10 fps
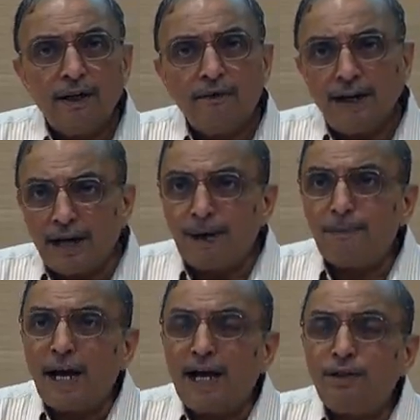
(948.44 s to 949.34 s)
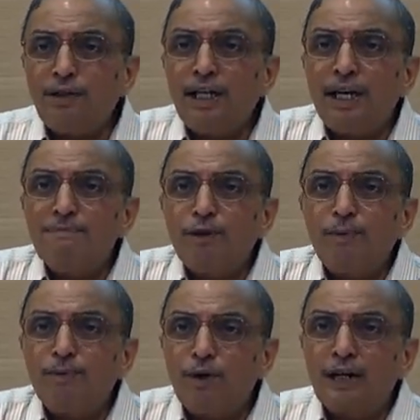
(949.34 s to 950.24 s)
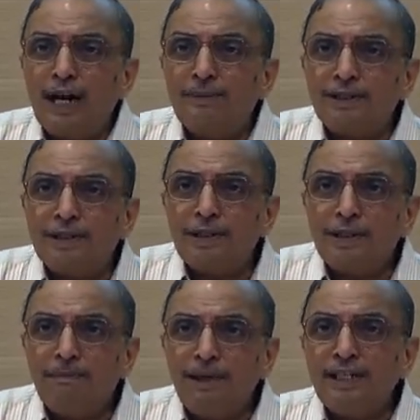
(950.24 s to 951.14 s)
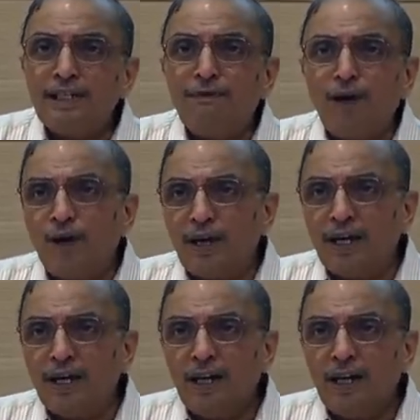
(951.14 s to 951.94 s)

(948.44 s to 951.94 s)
when applied to the computer programs, means the following,